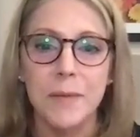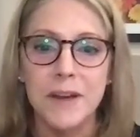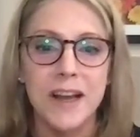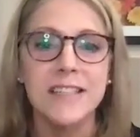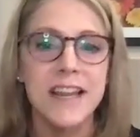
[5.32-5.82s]
Maybe
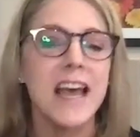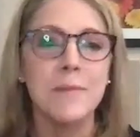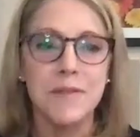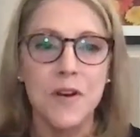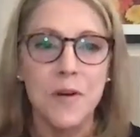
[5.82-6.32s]
not today,
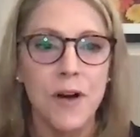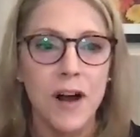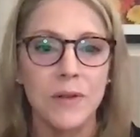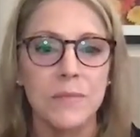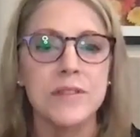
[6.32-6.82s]
but there are
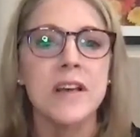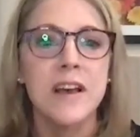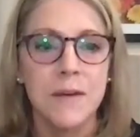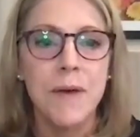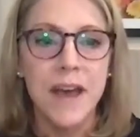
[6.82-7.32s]
problems
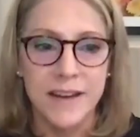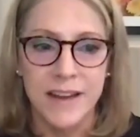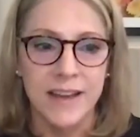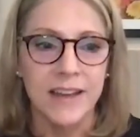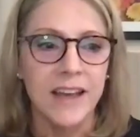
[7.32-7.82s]

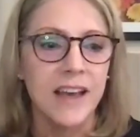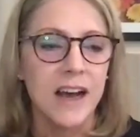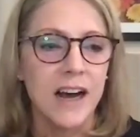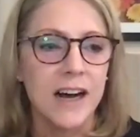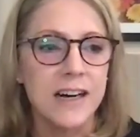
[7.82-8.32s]
pending.
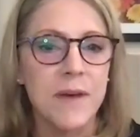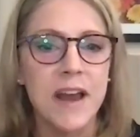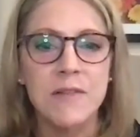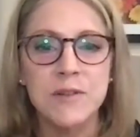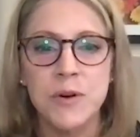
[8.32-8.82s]
Um,
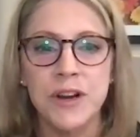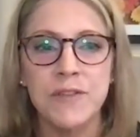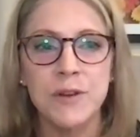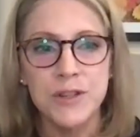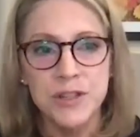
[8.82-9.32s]
and I was wondering
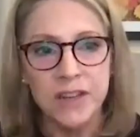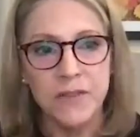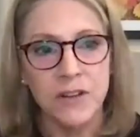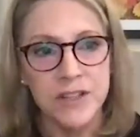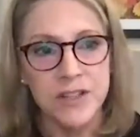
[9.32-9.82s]
if you could just give
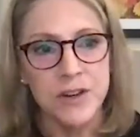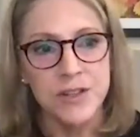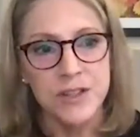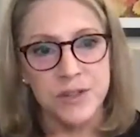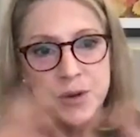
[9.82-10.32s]
our
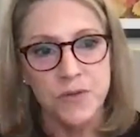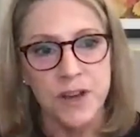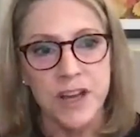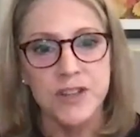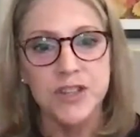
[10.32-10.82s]
listeners sort of
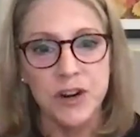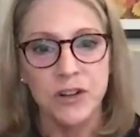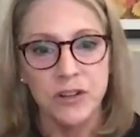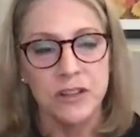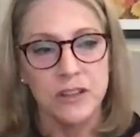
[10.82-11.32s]
a, a
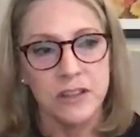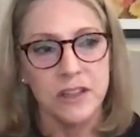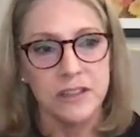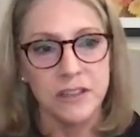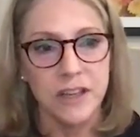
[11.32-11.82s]
general
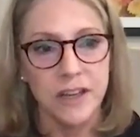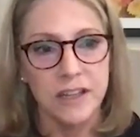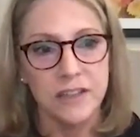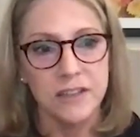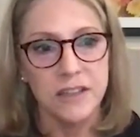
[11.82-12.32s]
uh,
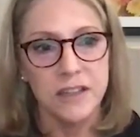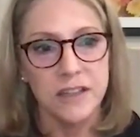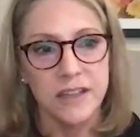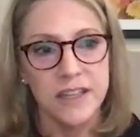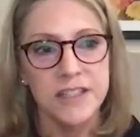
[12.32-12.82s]
uh
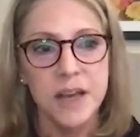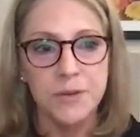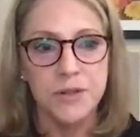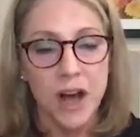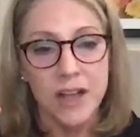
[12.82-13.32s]

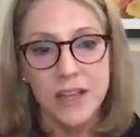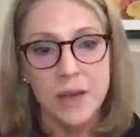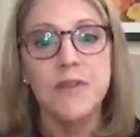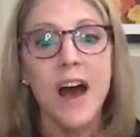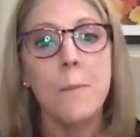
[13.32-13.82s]
concept
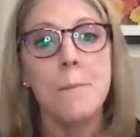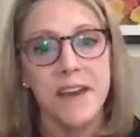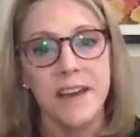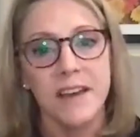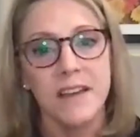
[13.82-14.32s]
concept of how
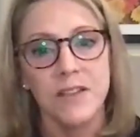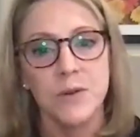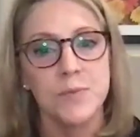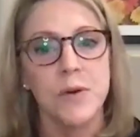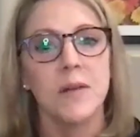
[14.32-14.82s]
big
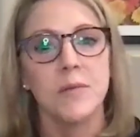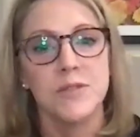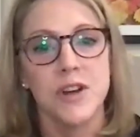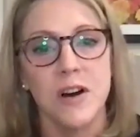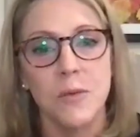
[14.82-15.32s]
those
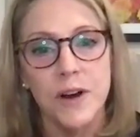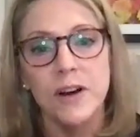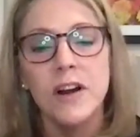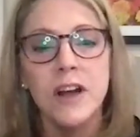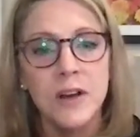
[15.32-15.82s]
problems are. What
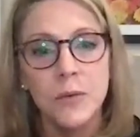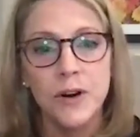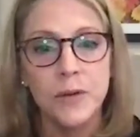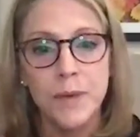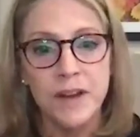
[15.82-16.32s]
are what
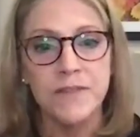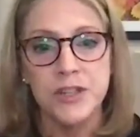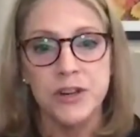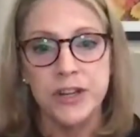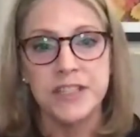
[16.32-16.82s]
are
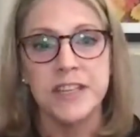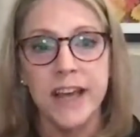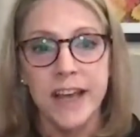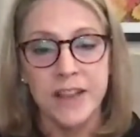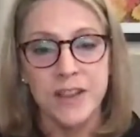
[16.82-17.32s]
beneficiaries
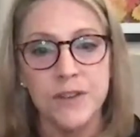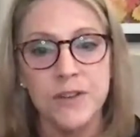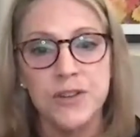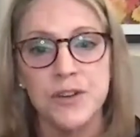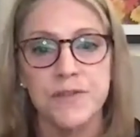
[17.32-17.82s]
today and in the
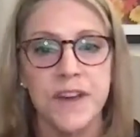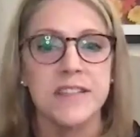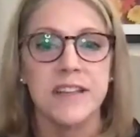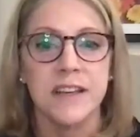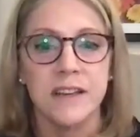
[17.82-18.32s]
future
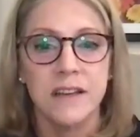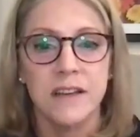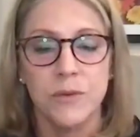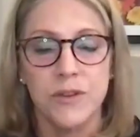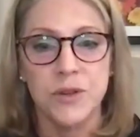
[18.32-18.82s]
facing
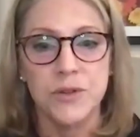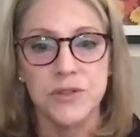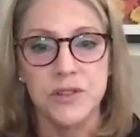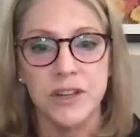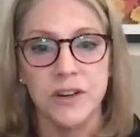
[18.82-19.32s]
with Social
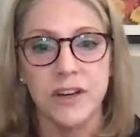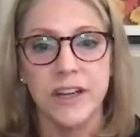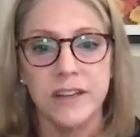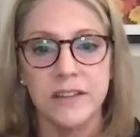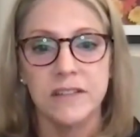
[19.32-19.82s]

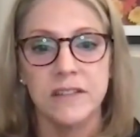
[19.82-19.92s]
Security?